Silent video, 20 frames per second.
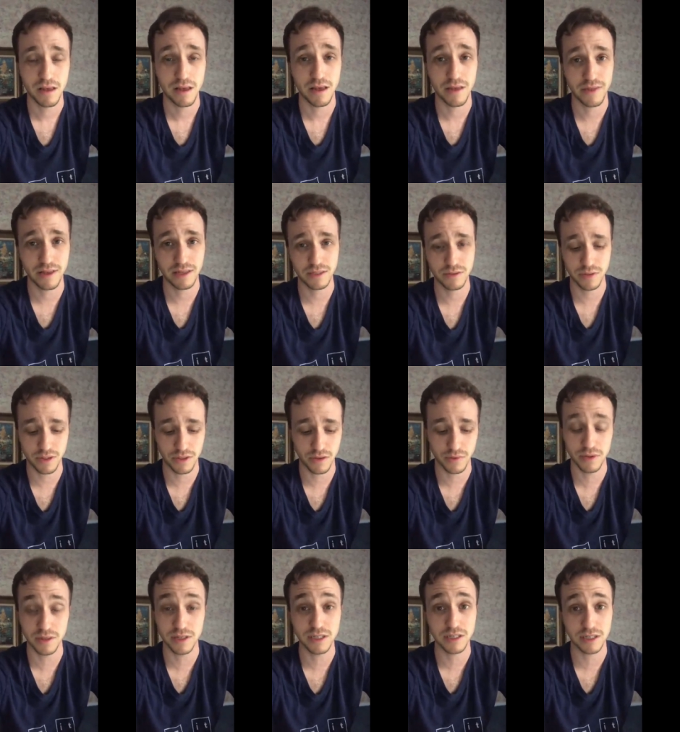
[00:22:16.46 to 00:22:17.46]
And that's what the
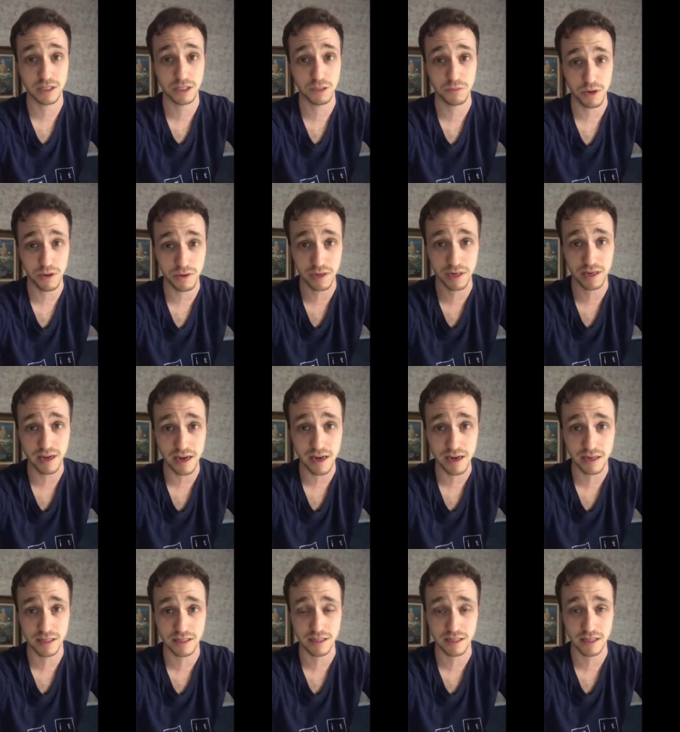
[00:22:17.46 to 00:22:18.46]
religious spirit
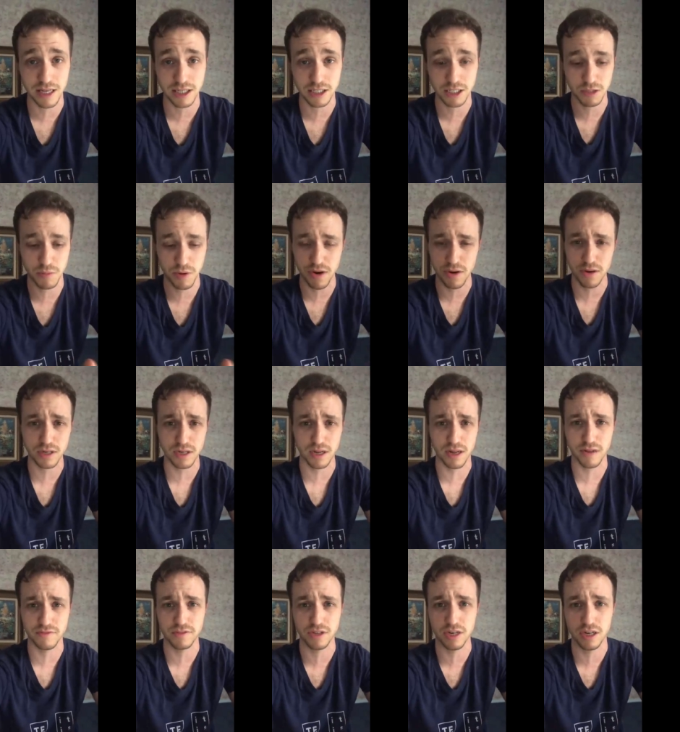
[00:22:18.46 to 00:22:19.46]
does, that spirit
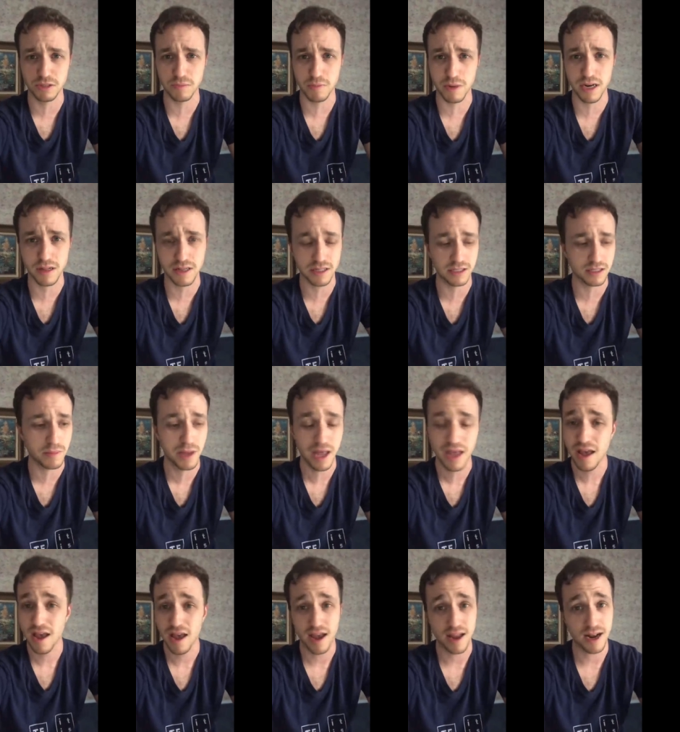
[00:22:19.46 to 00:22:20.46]
of judgmentalism.
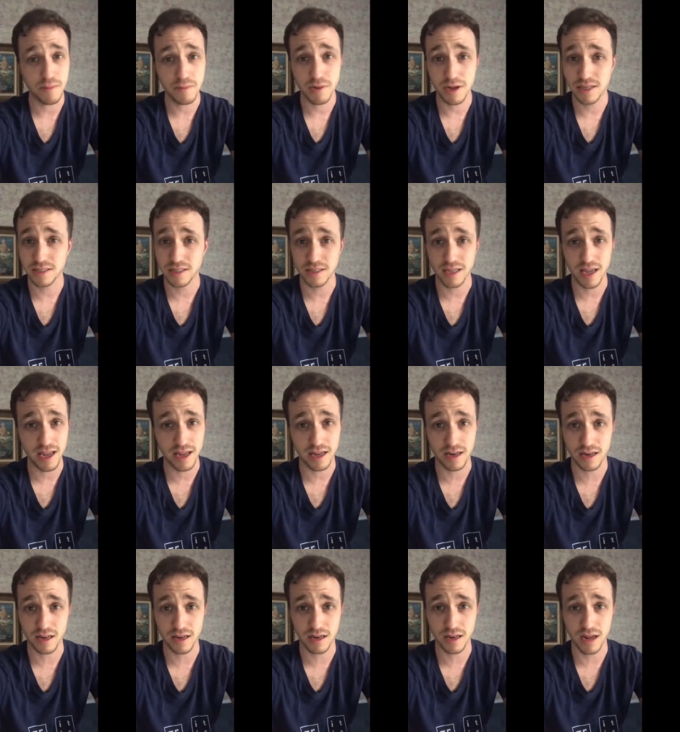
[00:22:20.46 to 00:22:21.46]
And I'm not
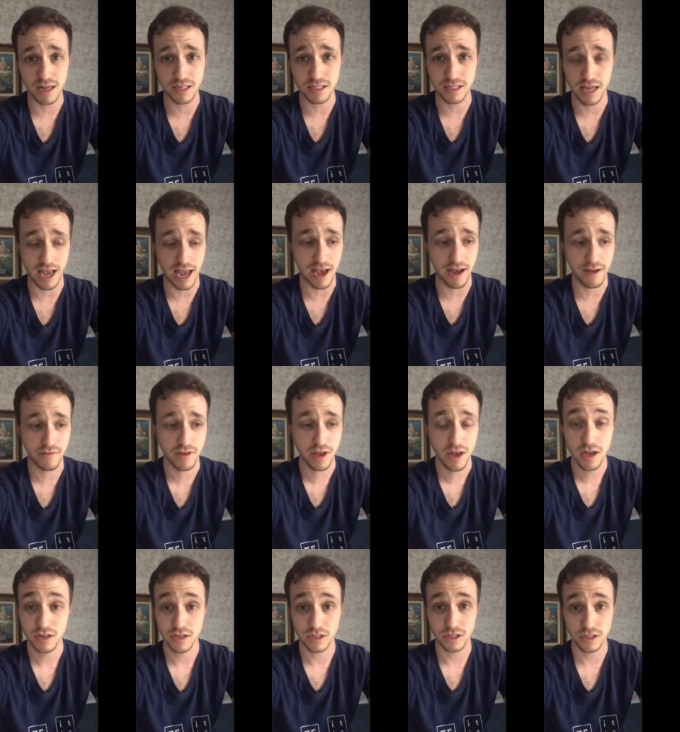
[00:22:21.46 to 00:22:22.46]
saying not to
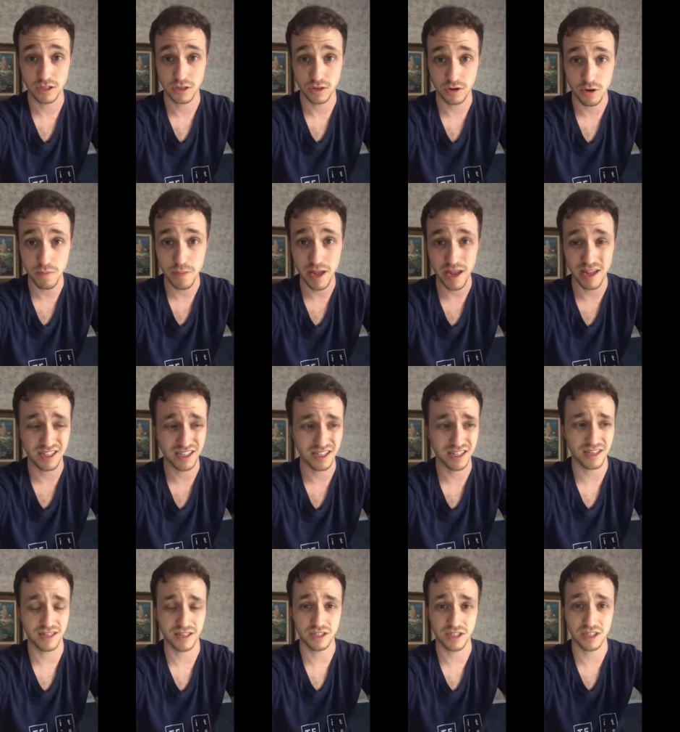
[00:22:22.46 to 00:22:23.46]
have discernment and
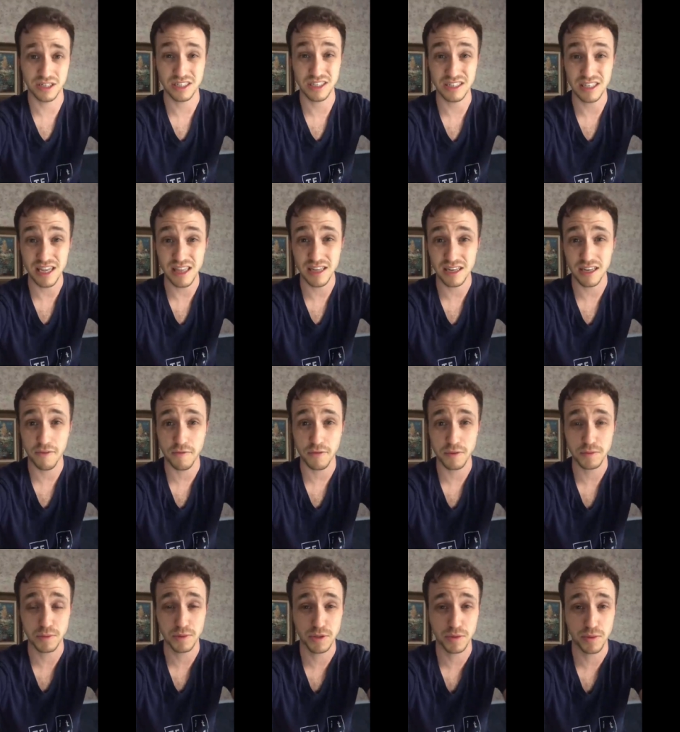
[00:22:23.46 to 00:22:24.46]
to, to see the
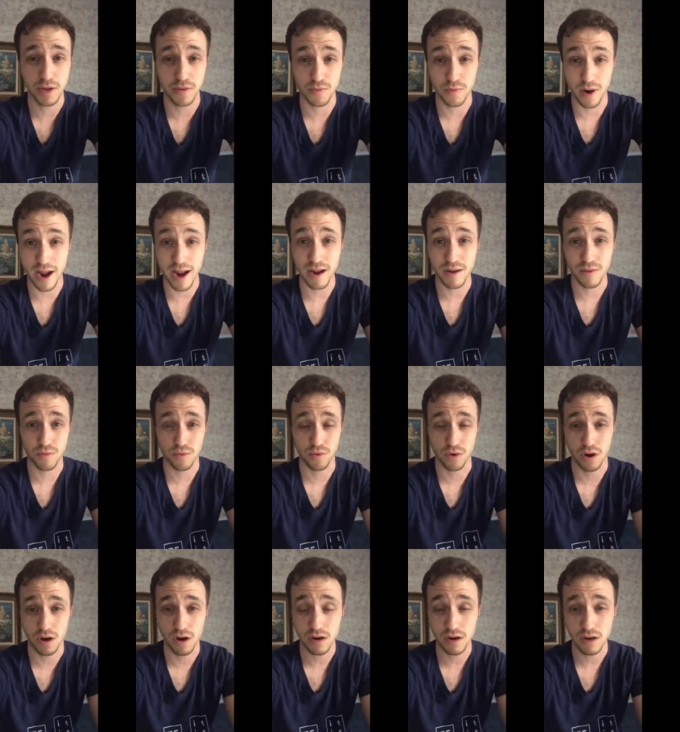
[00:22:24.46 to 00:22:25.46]
difference between right and
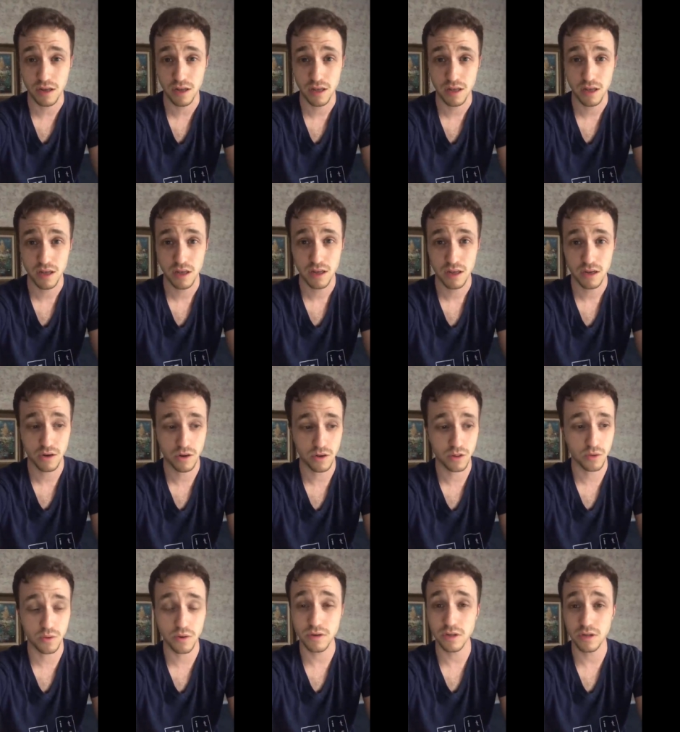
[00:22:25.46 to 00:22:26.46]
wrong. You know,
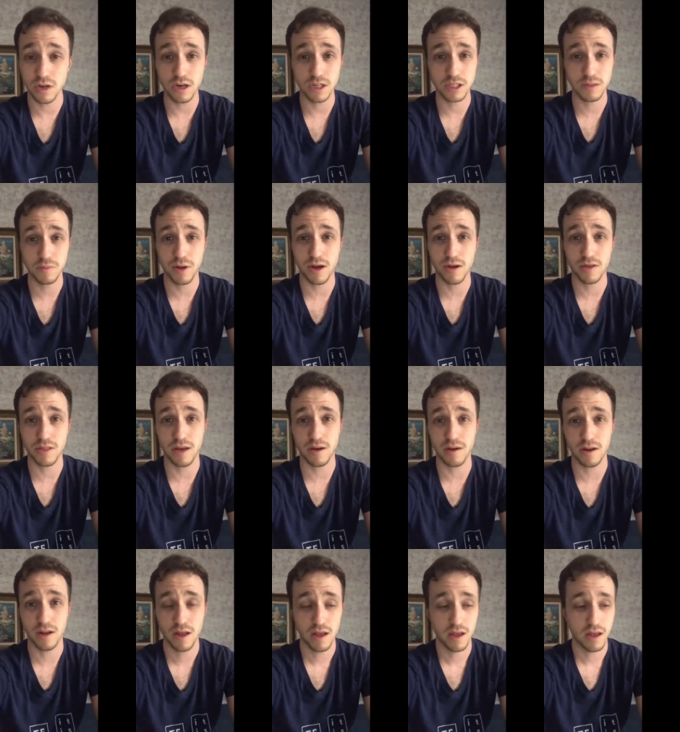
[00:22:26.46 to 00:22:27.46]
the word talks about
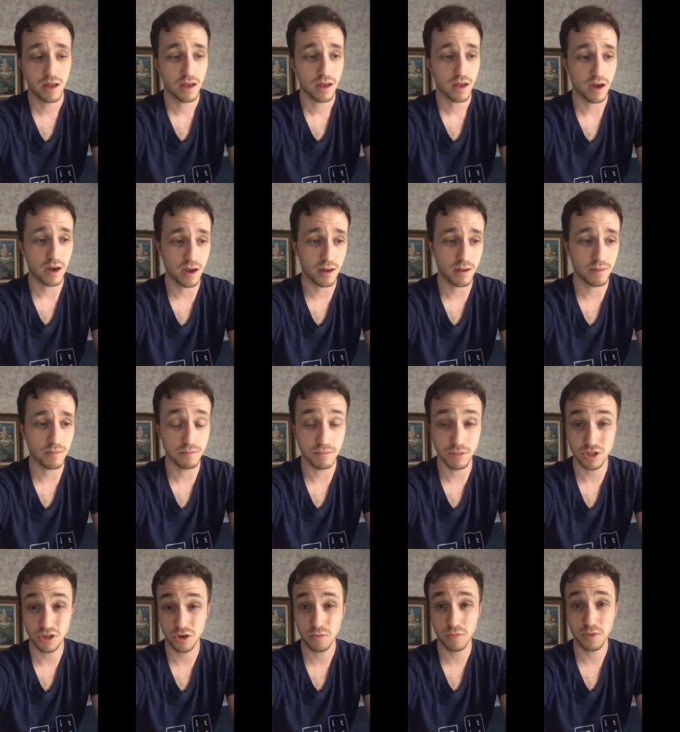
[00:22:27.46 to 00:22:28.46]
that um,
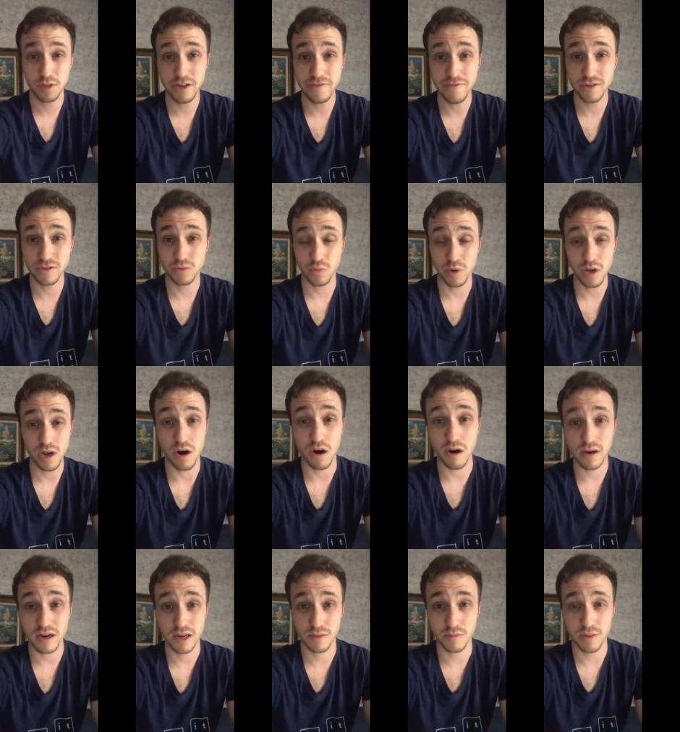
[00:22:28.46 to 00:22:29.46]
mature believers, we
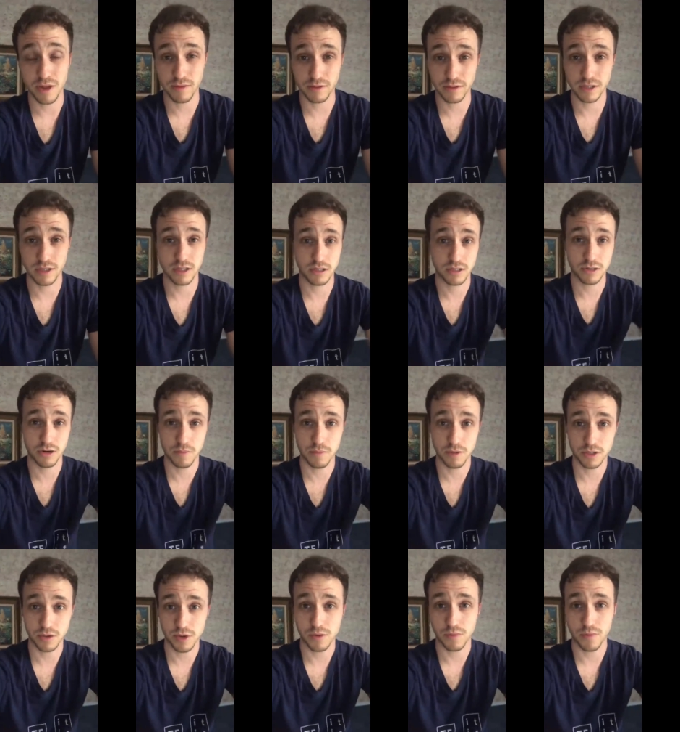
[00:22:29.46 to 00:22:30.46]
are going to be able to discern
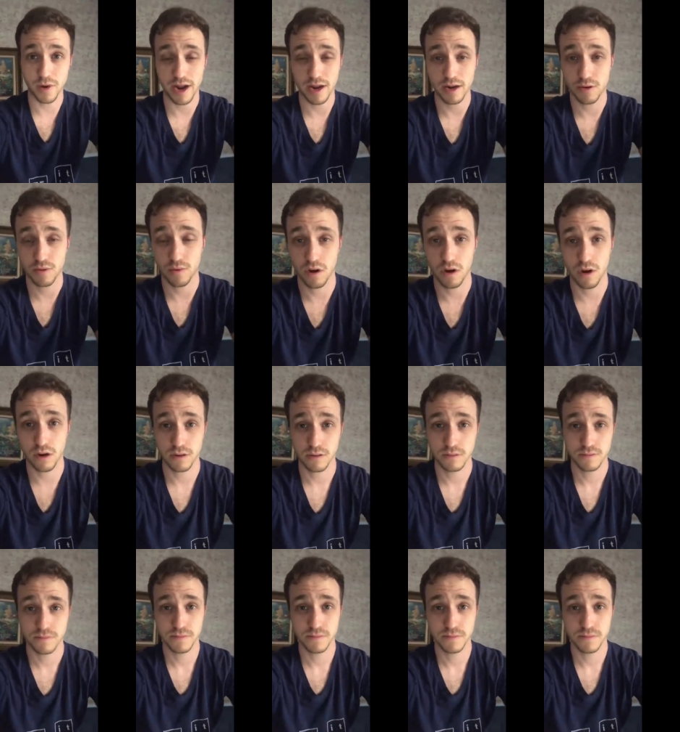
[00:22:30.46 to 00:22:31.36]
between right and wrong.